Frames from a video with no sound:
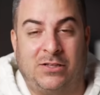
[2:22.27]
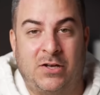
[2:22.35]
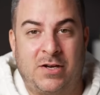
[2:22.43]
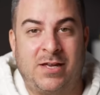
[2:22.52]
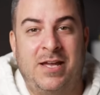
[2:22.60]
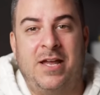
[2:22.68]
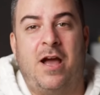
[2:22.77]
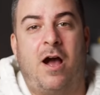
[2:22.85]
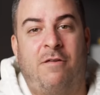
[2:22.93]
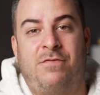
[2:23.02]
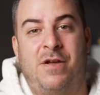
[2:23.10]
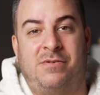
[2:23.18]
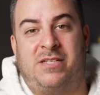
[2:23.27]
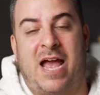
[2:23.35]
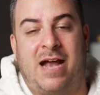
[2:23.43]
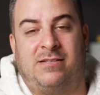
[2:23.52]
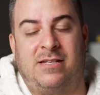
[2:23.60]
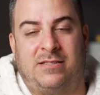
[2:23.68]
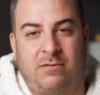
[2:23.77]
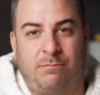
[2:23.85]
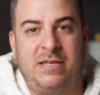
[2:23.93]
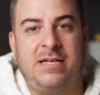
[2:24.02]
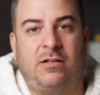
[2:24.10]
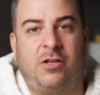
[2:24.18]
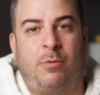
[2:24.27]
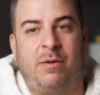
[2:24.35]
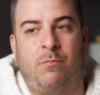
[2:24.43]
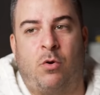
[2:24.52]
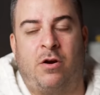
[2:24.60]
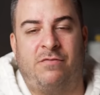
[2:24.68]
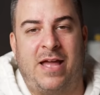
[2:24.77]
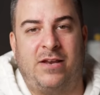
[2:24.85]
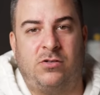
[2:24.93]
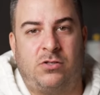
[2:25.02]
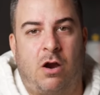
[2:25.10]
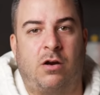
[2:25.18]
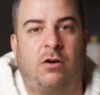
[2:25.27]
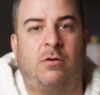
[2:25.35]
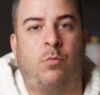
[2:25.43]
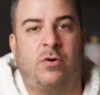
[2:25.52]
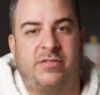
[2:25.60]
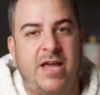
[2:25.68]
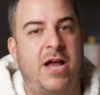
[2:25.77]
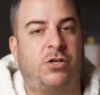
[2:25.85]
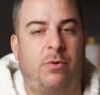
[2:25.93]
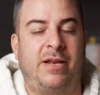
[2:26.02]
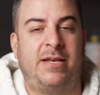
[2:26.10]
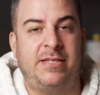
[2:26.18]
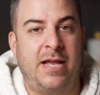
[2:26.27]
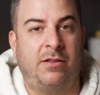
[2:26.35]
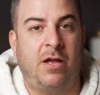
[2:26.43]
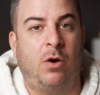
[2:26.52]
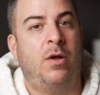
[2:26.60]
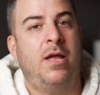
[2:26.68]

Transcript: look of those taxis and being a little bit more of that darker, more saturated yellow.